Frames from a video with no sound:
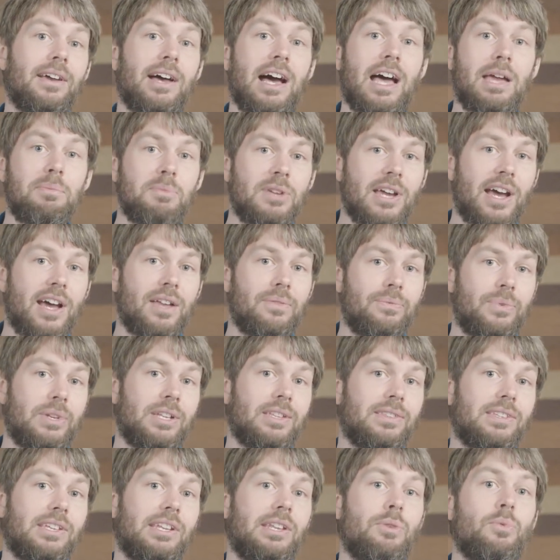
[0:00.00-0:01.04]
I'm
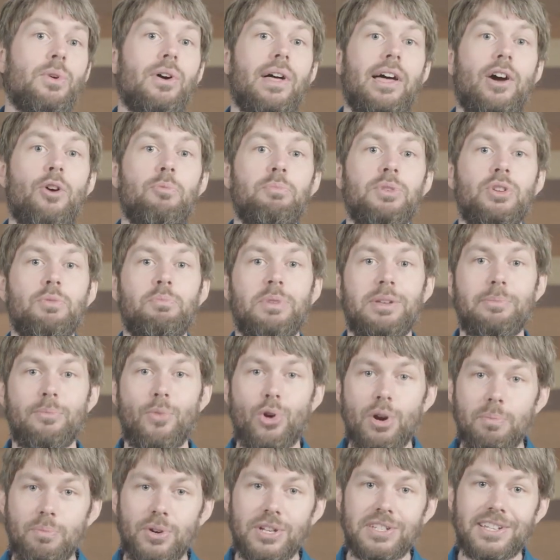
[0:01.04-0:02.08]
confident that it will help you be
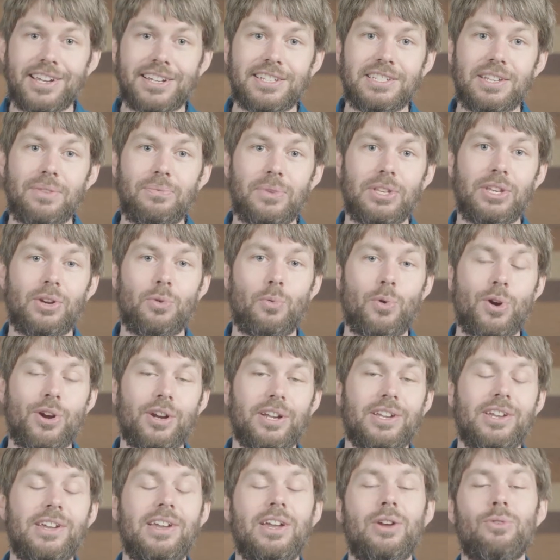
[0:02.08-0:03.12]
more productive in your
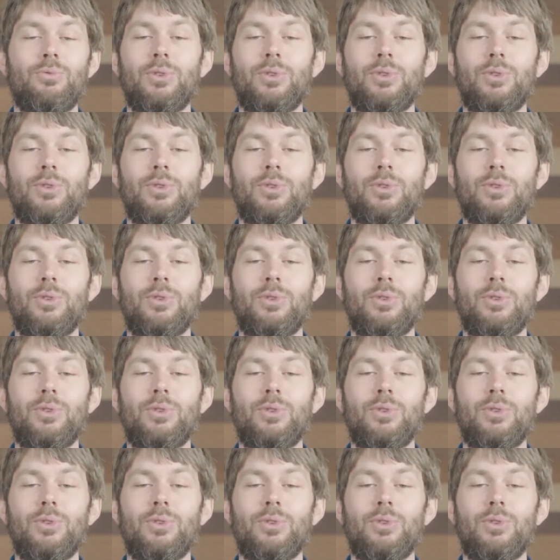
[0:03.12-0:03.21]
work,